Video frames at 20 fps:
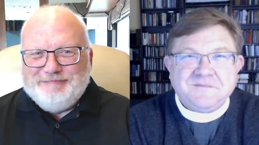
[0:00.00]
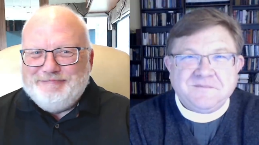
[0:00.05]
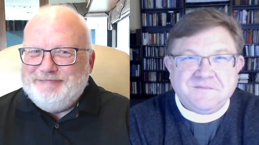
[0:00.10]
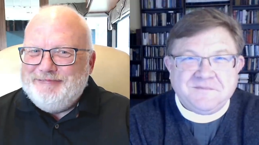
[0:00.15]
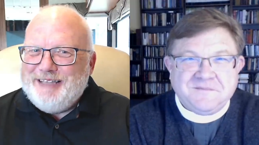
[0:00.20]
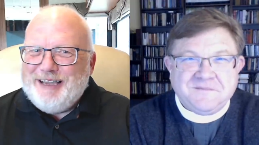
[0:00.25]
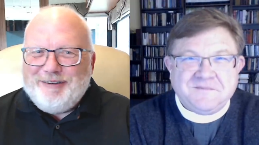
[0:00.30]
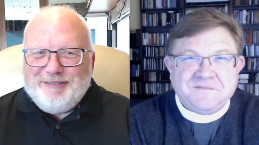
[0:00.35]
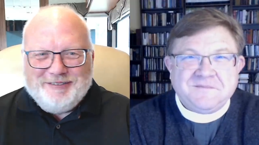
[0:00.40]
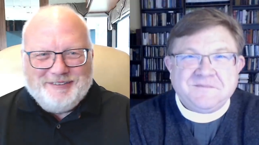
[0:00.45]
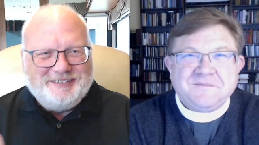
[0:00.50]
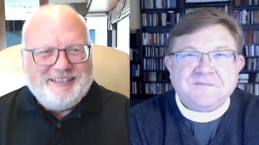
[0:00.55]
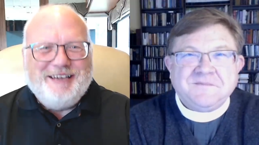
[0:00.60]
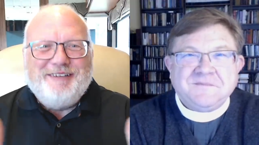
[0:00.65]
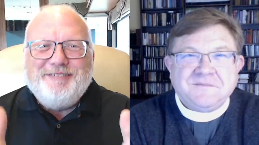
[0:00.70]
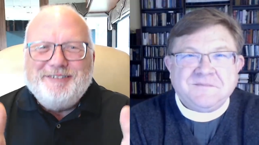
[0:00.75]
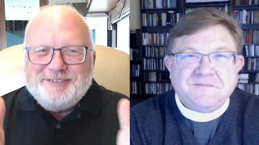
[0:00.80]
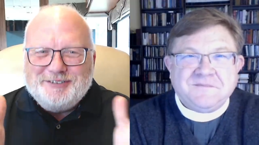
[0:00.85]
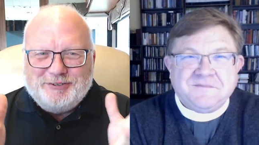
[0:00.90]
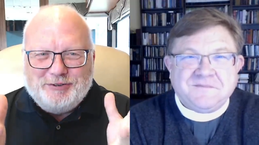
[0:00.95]
Speaker 1: that was
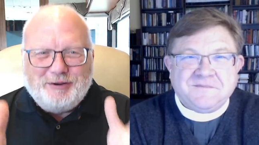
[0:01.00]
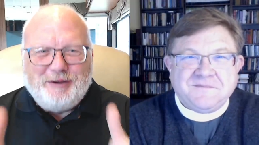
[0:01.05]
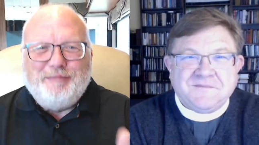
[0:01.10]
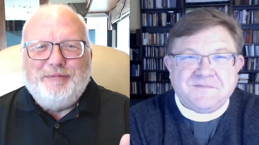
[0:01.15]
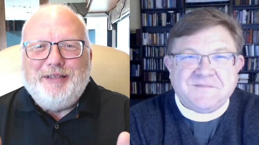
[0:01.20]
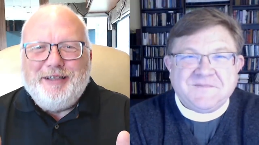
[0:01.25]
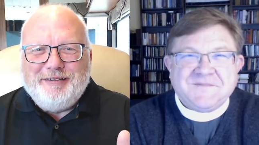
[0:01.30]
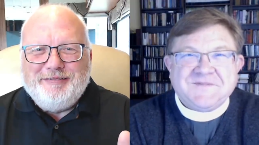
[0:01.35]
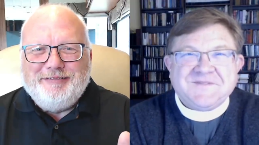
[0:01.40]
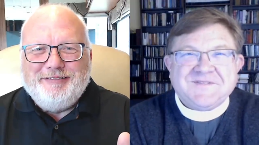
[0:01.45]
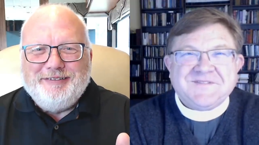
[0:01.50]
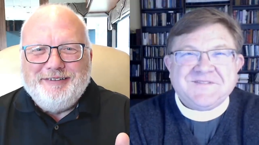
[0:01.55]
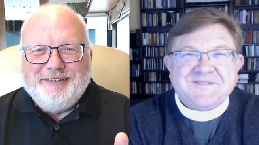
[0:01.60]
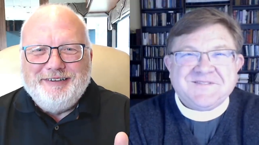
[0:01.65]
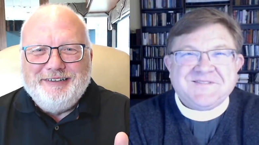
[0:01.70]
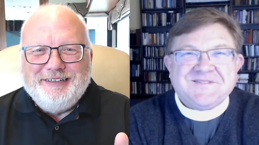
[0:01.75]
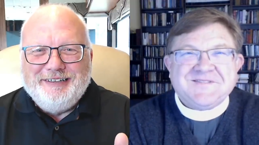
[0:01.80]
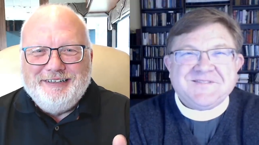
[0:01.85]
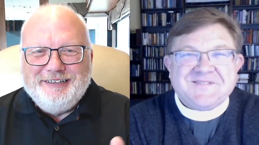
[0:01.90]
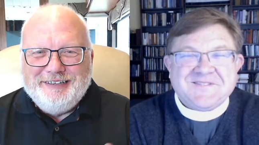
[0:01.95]
dorm life.
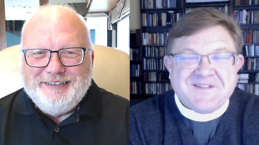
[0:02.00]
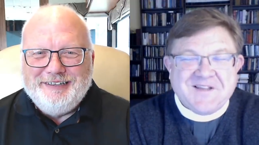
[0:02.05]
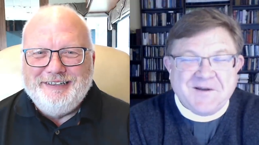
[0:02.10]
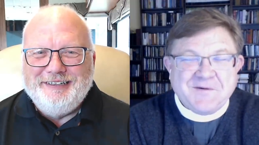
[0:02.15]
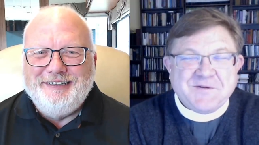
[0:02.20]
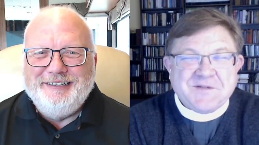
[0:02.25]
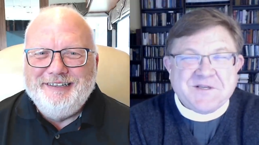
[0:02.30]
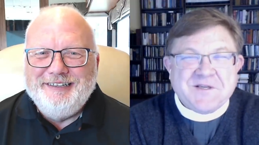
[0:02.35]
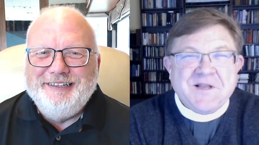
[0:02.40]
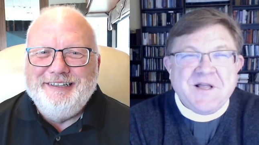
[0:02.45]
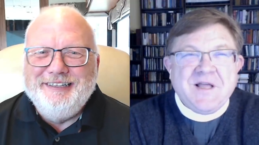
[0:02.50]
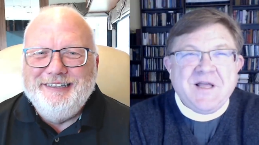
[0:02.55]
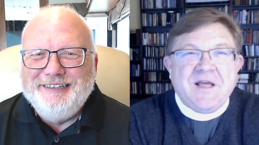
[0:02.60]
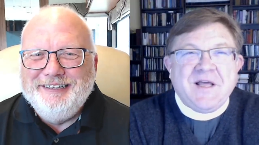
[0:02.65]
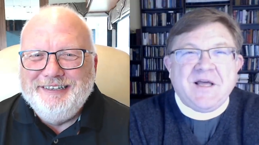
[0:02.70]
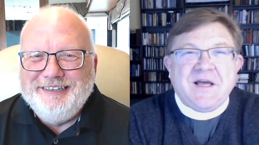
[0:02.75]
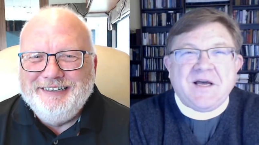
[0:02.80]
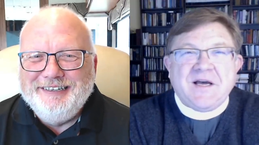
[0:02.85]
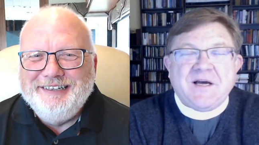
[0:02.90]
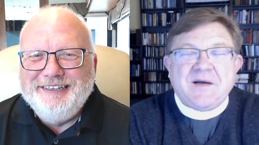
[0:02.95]
Speaker 2: That was it.
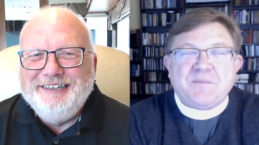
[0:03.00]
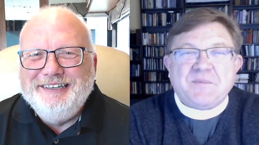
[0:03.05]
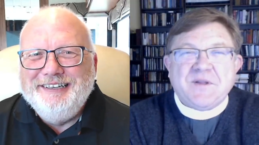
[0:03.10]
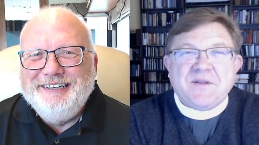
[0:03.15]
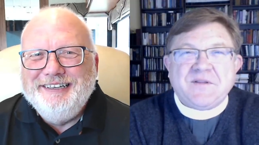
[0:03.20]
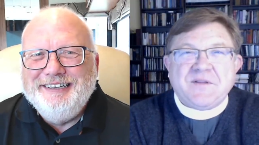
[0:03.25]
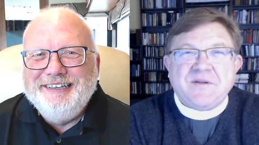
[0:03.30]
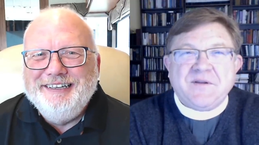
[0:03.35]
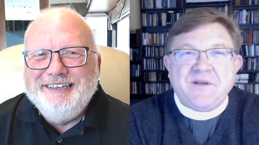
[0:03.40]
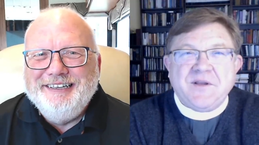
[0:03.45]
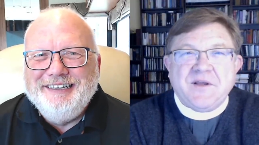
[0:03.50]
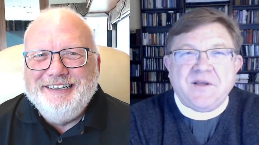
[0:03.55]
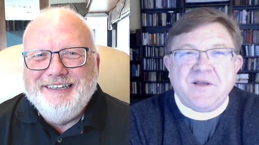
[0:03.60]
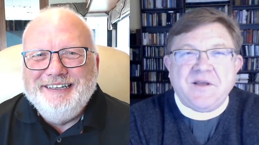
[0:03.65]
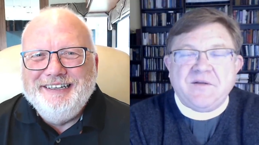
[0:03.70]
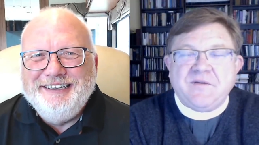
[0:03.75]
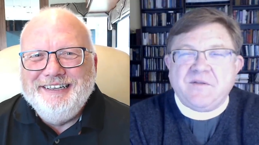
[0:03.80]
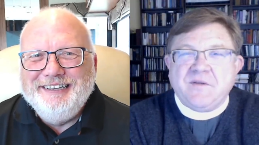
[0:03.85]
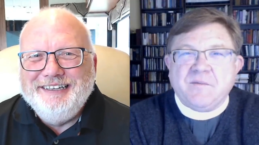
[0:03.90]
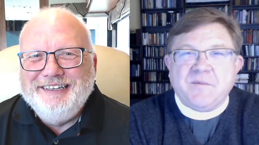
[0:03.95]
But
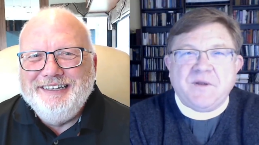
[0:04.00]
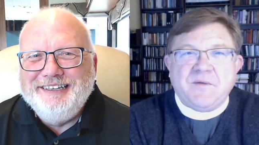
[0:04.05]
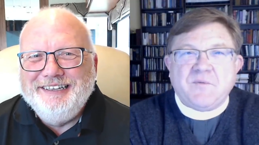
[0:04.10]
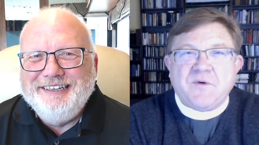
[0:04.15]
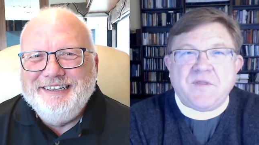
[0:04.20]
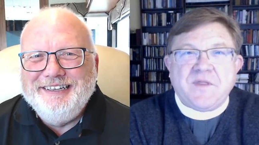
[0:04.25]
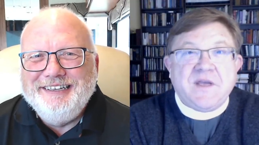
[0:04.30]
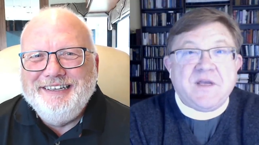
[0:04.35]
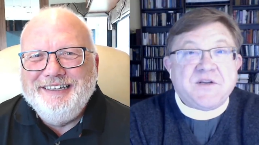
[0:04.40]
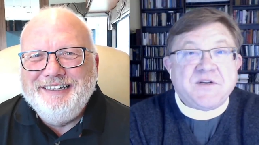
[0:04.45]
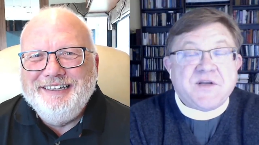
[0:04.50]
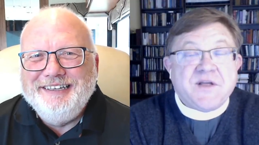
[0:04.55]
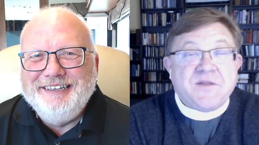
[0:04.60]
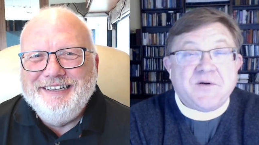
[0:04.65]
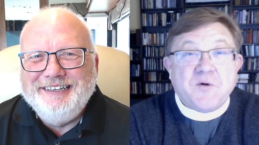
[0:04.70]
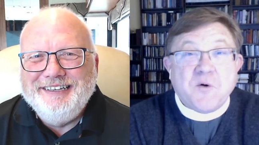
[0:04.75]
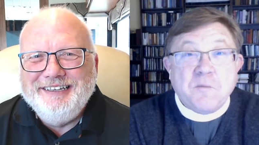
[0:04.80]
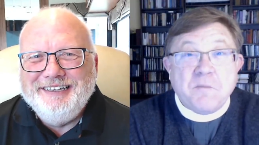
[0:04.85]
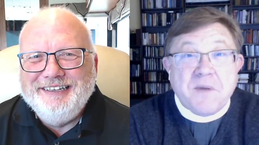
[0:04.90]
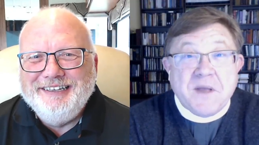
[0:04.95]
they each had
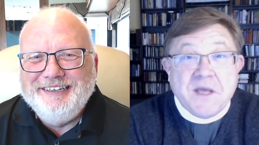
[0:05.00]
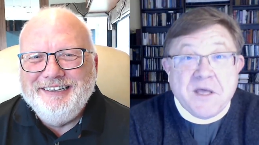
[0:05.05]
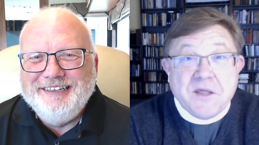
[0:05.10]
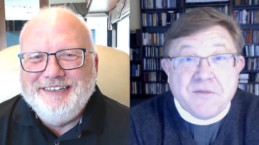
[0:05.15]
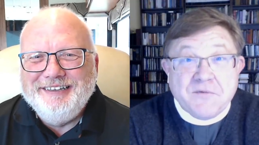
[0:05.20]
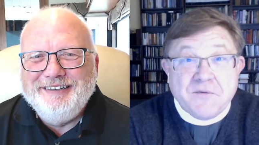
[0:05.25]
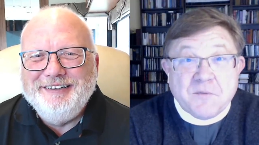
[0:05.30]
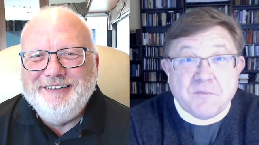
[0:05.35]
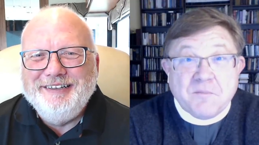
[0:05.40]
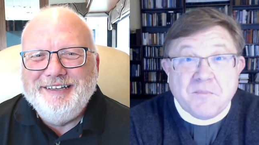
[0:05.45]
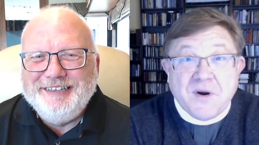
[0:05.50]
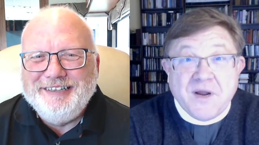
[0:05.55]
their own bathroom,